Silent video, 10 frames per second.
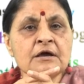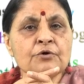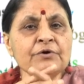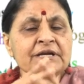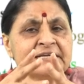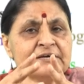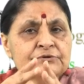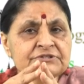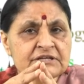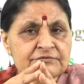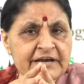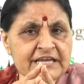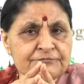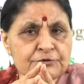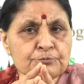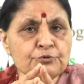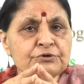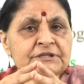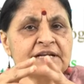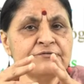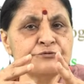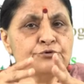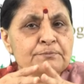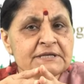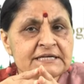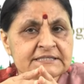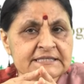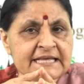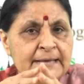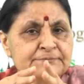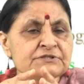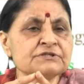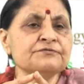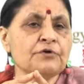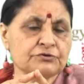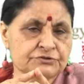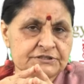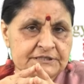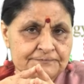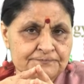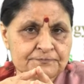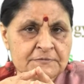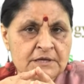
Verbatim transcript: one cannot survive for more than a few minutes in the absence of oxygen.